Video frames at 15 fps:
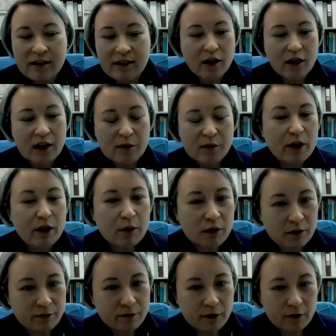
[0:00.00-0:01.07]
hospitable
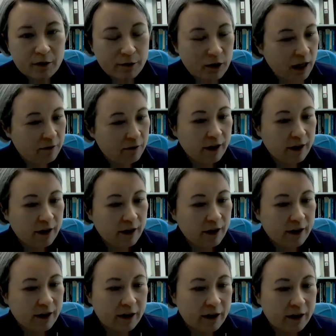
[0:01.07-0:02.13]
for life like
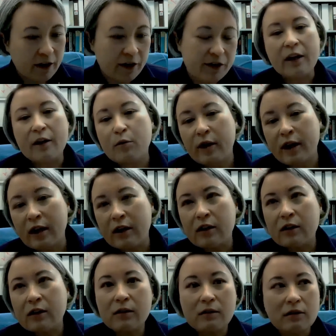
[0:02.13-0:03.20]
us? Okay,
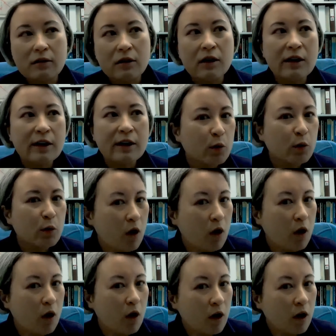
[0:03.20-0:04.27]
well, liquid
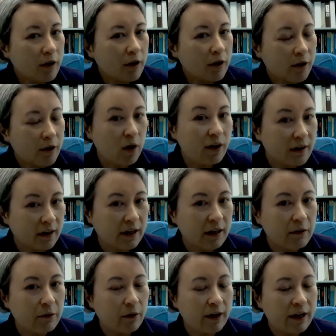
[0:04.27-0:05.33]
water is one thing,
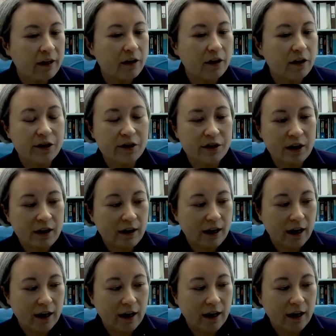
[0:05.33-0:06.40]
right? Because
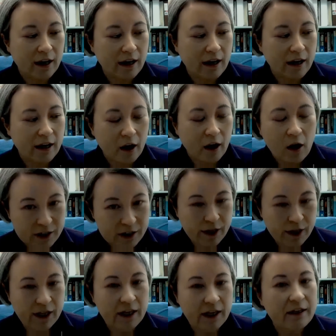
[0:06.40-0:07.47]
all life on this
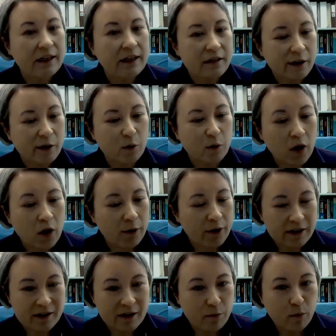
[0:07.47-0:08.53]
planet needs liquid water at
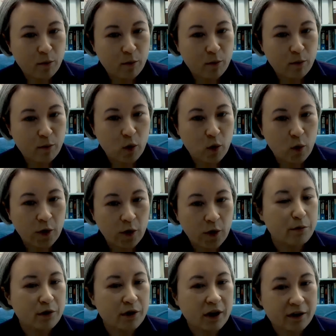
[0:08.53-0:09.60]
some point in its
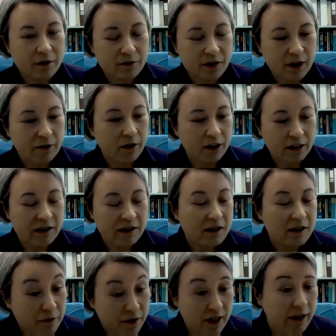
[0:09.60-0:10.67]
reproductive cycle, in its
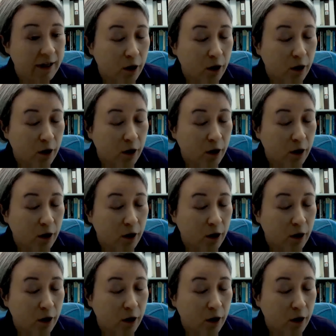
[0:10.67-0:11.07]
life cycle,